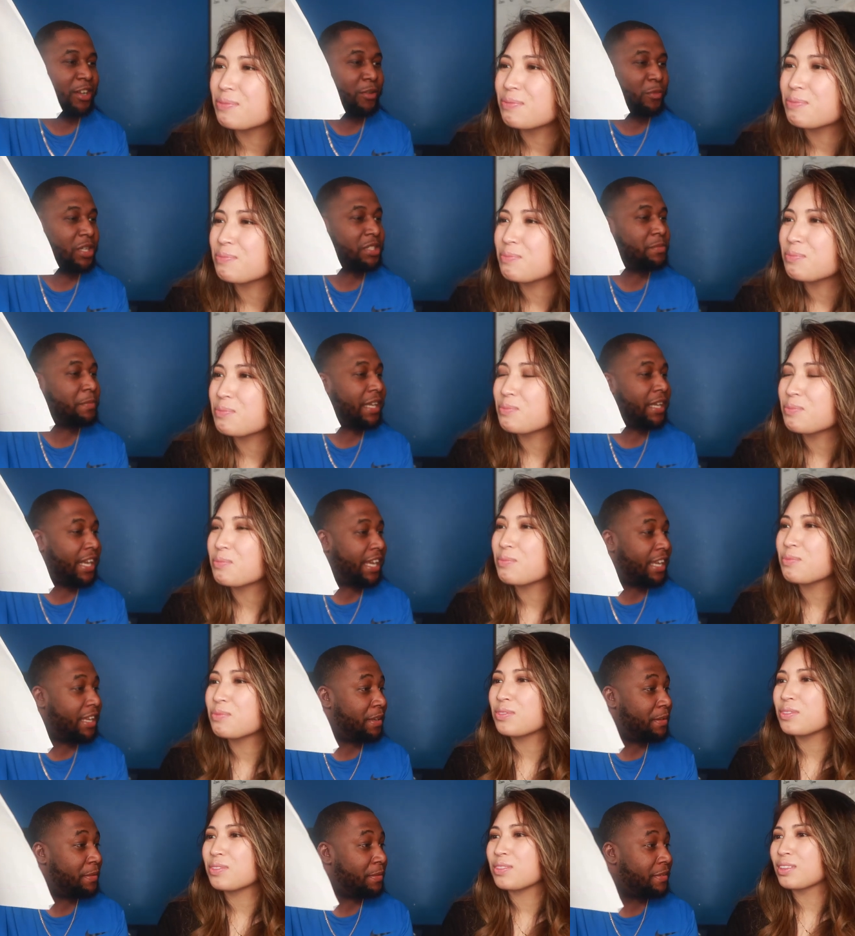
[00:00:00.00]
Speaker 1: What's my
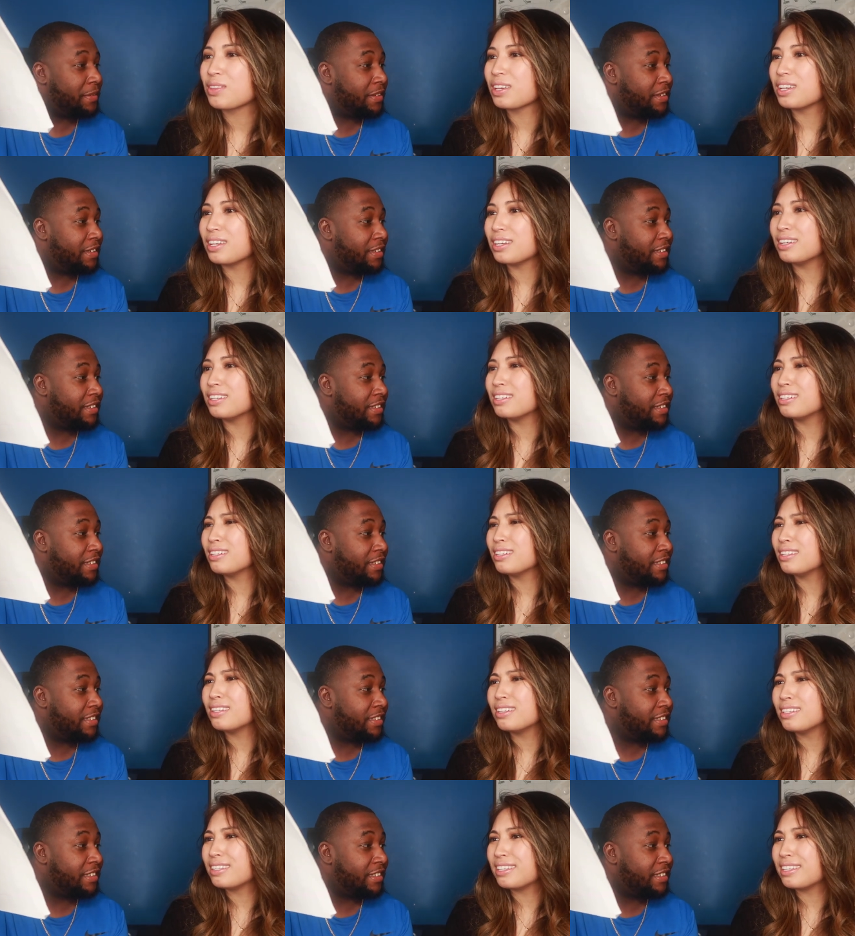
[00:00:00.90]
name?
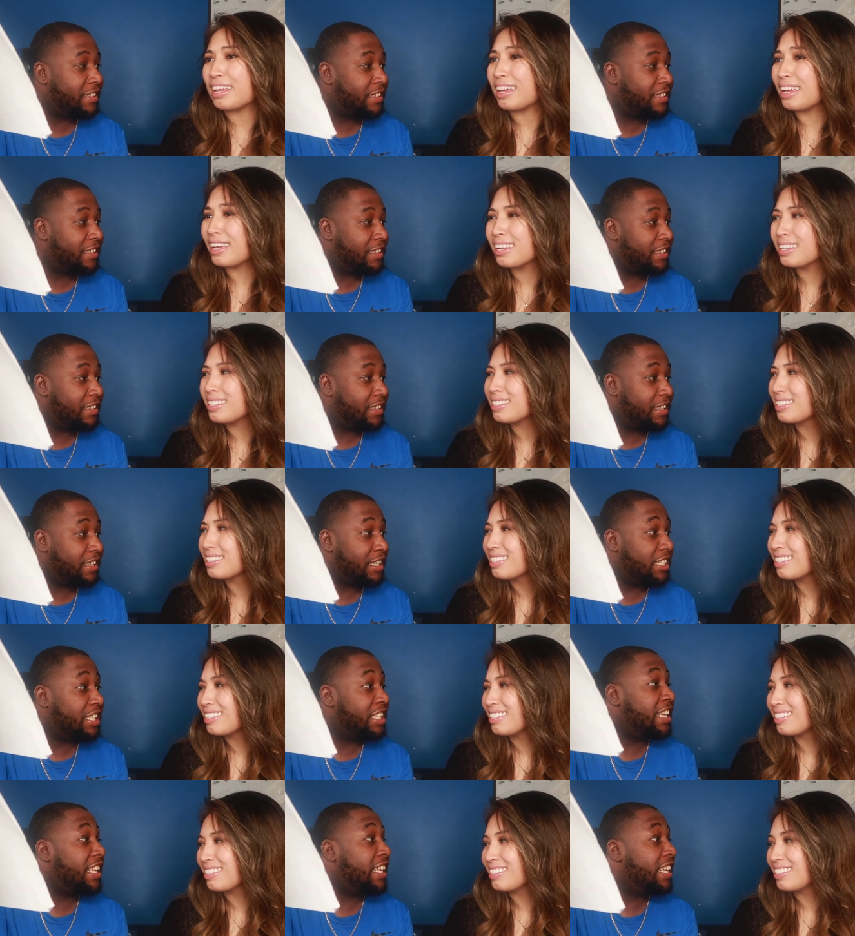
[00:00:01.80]
Biz.
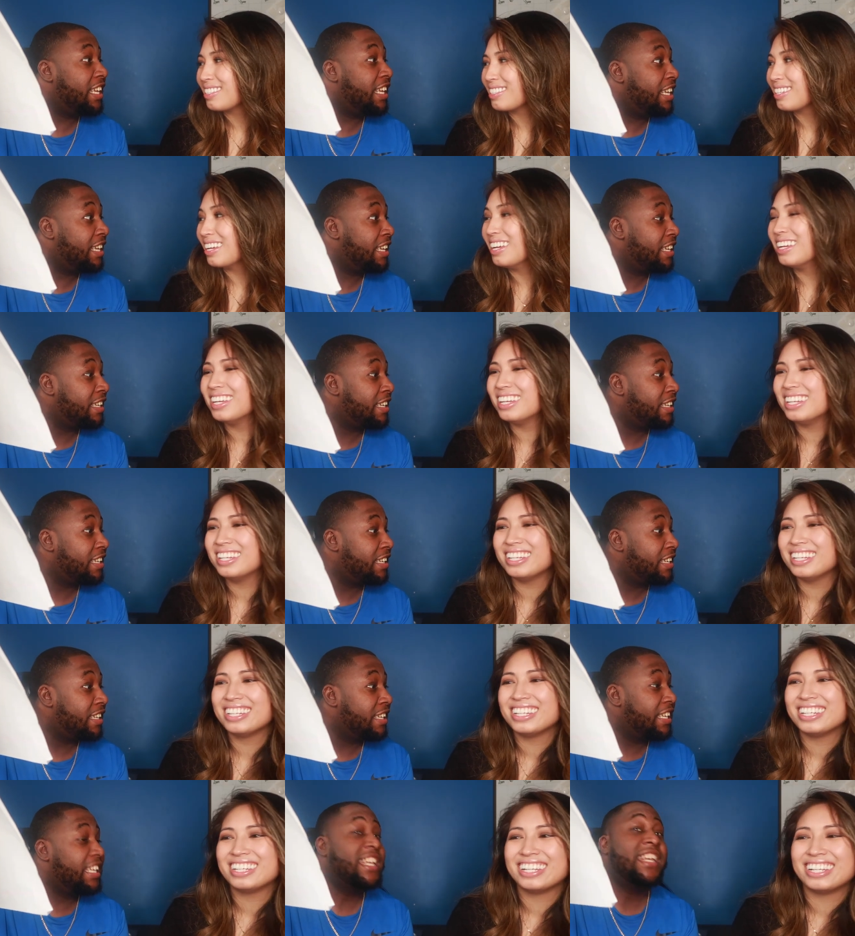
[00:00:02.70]

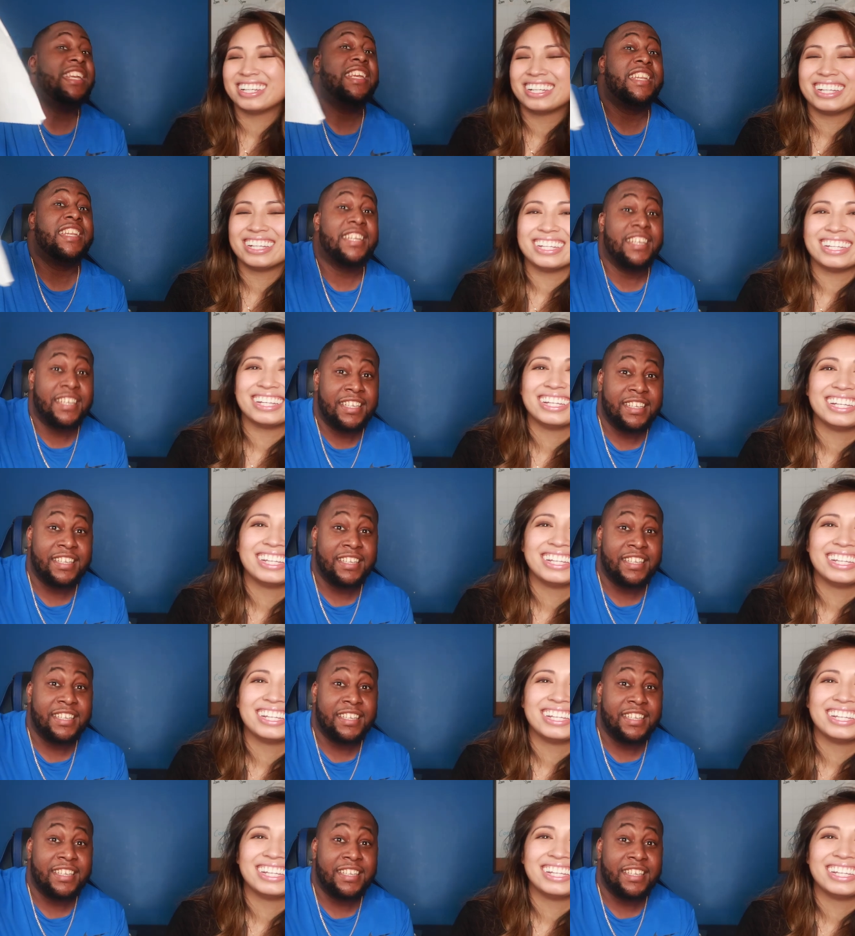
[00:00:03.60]
Eat.